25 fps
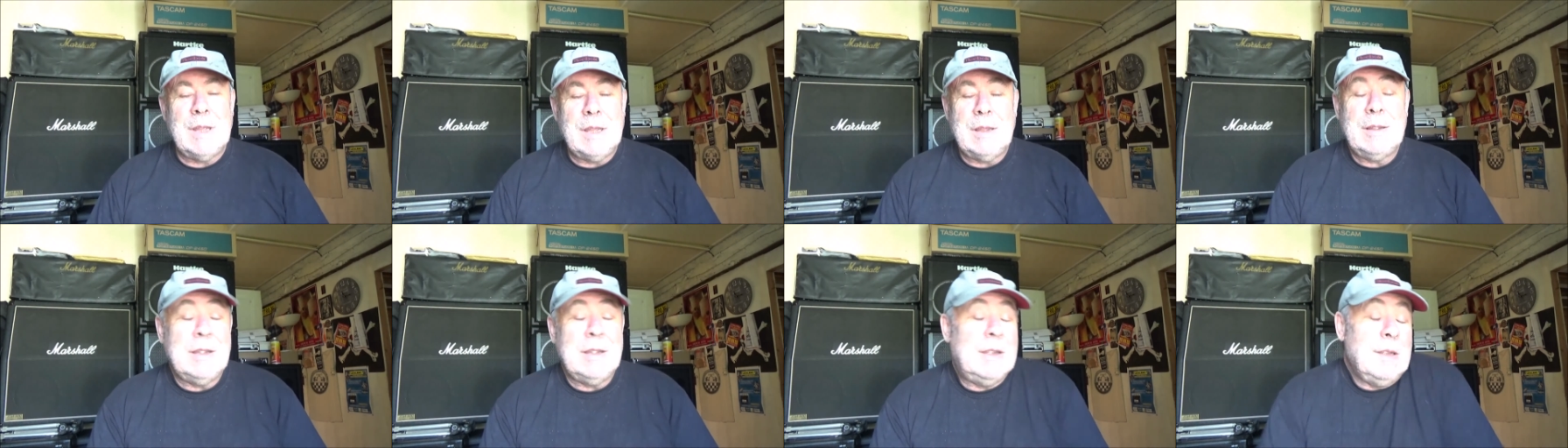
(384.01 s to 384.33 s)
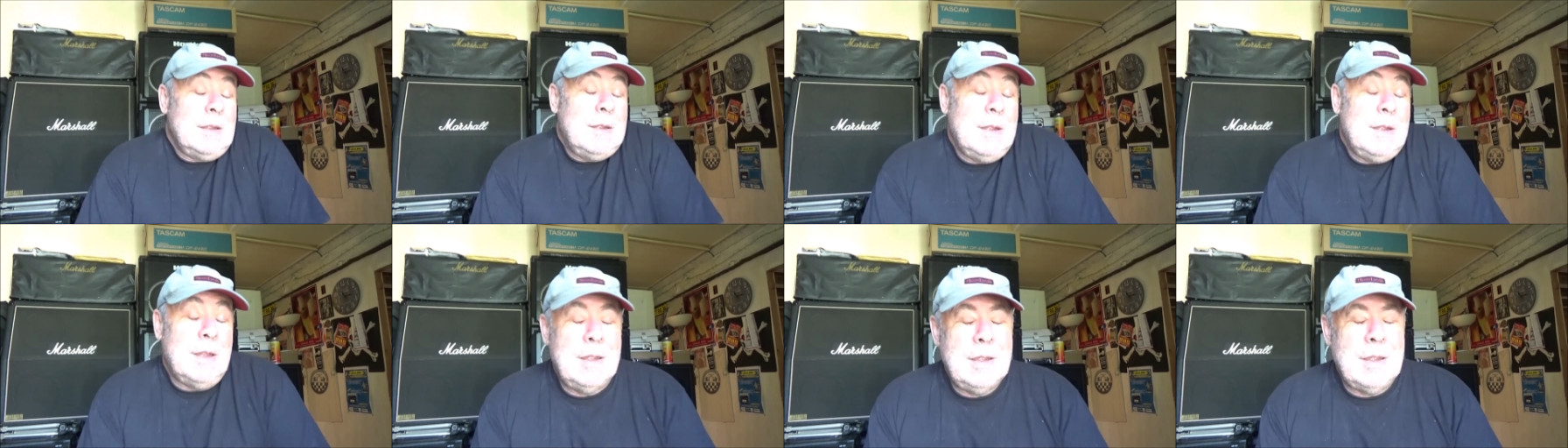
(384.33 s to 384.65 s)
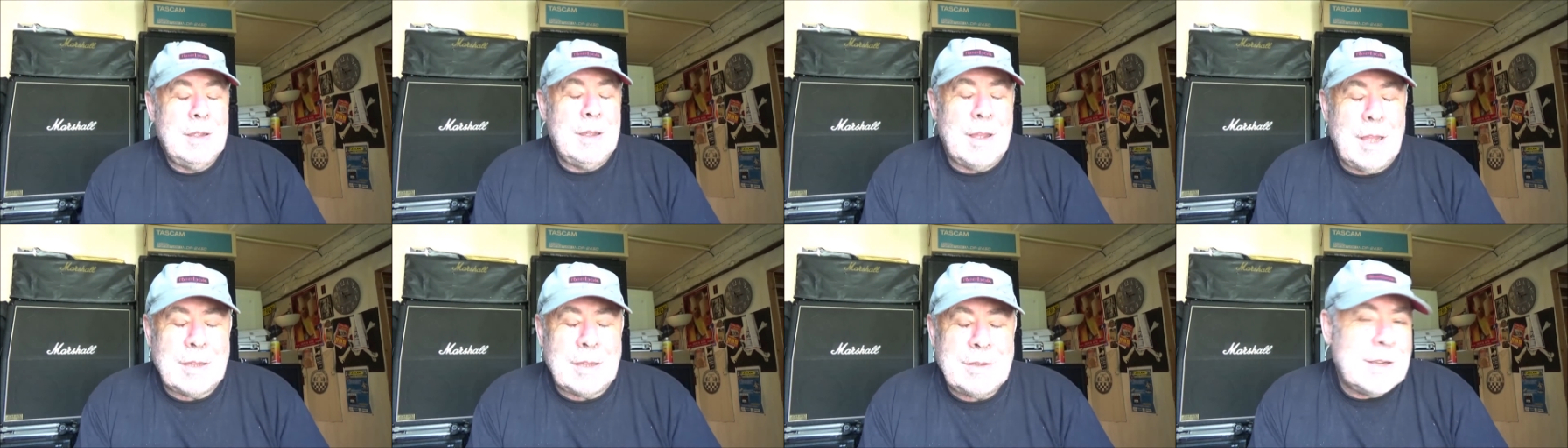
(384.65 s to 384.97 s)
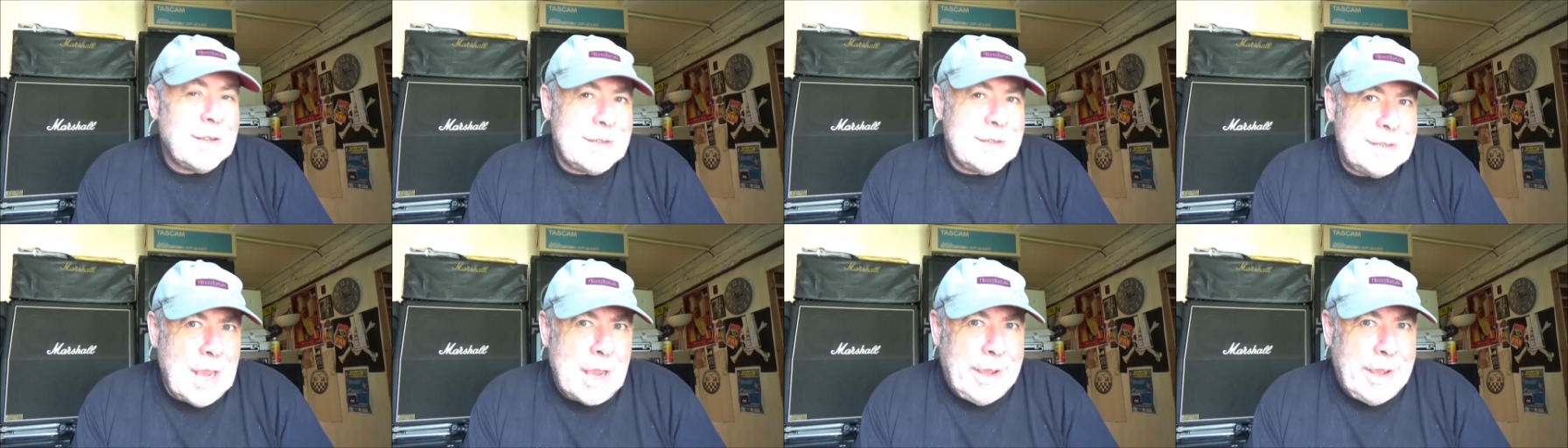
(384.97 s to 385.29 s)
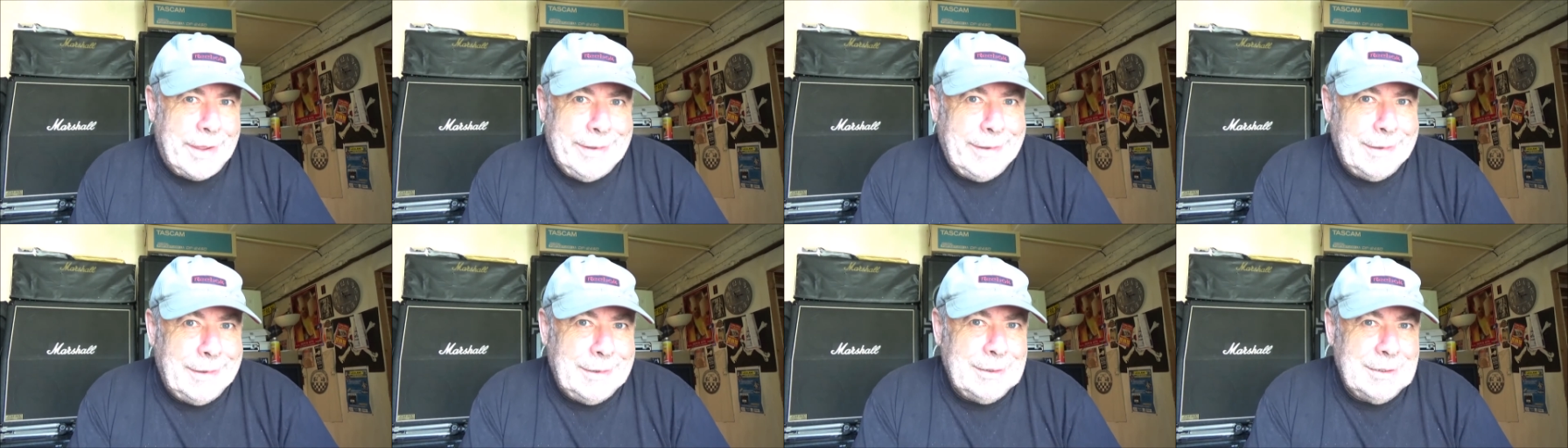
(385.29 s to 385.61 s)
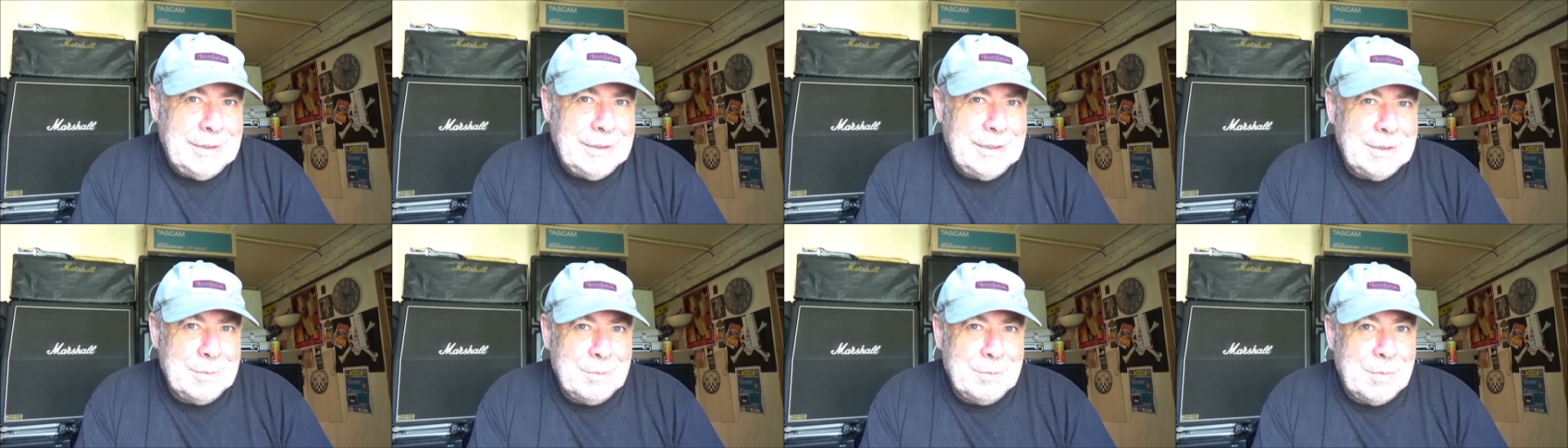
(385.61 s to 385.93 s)
I just say it,
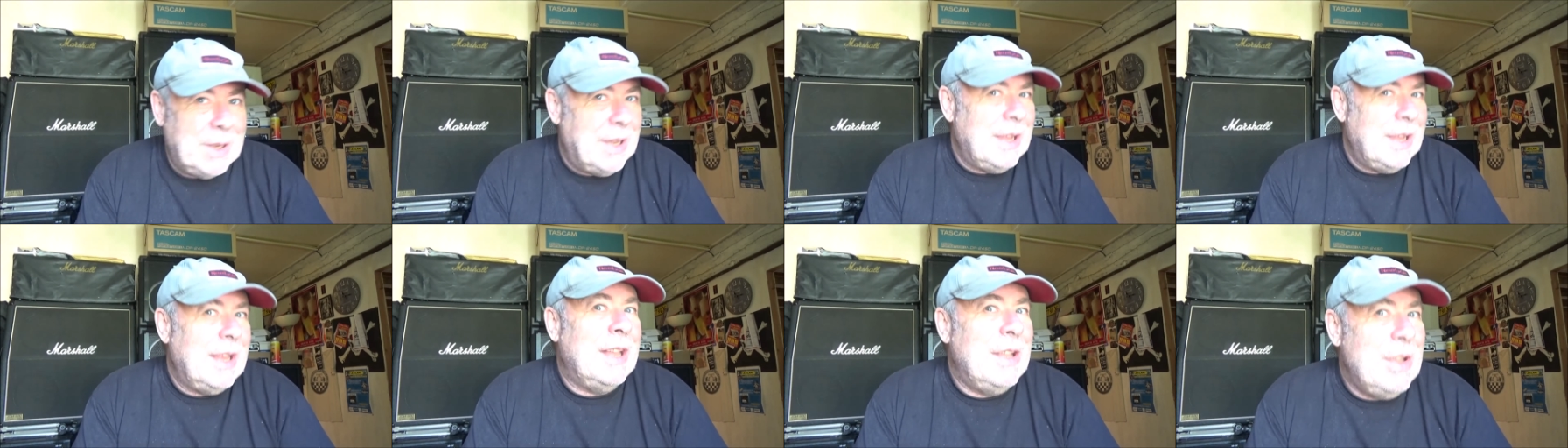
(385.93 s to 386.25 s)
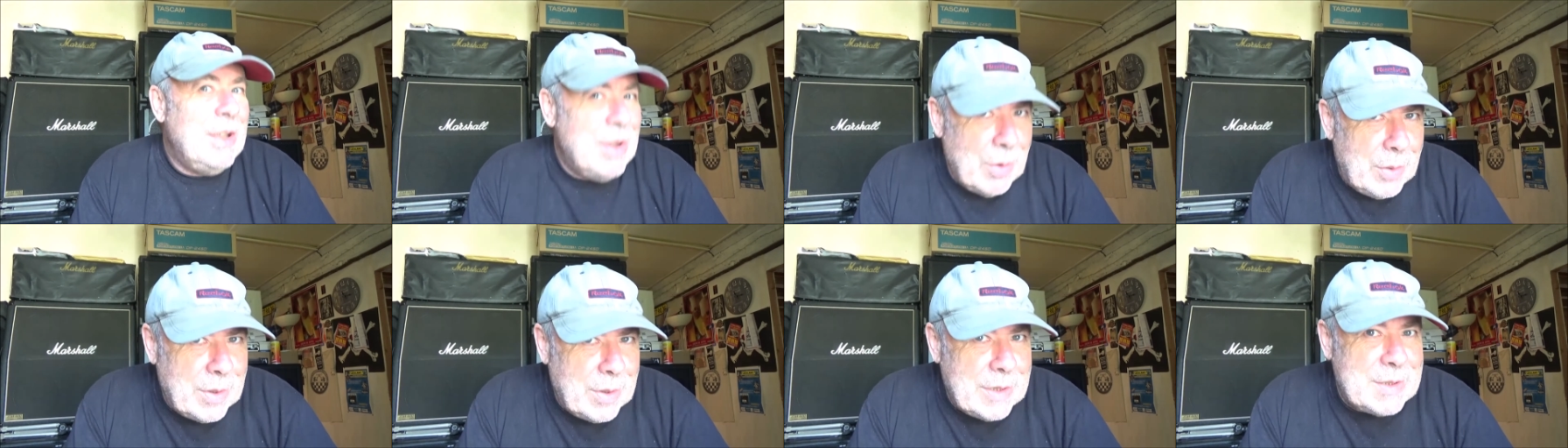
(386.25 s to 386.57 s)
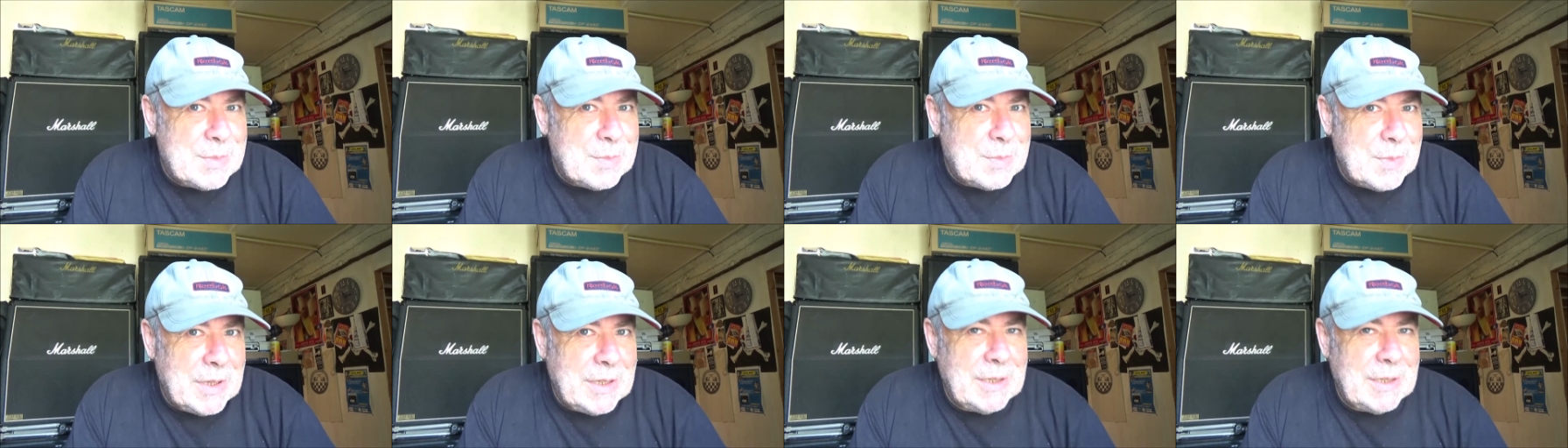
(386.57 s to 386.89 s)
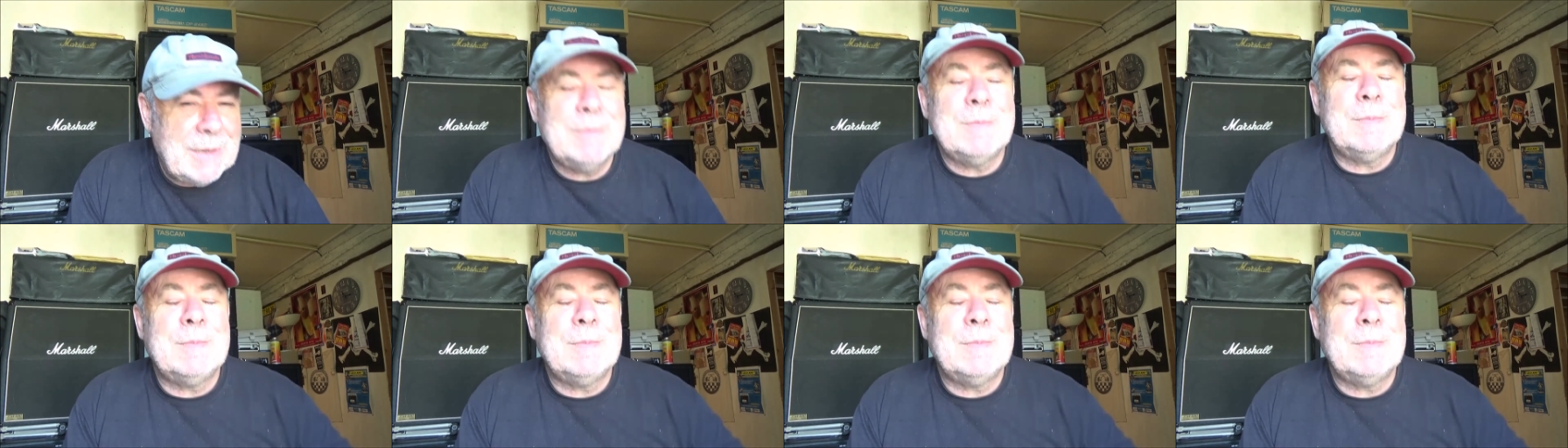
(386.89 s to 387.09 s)
but it annoys me.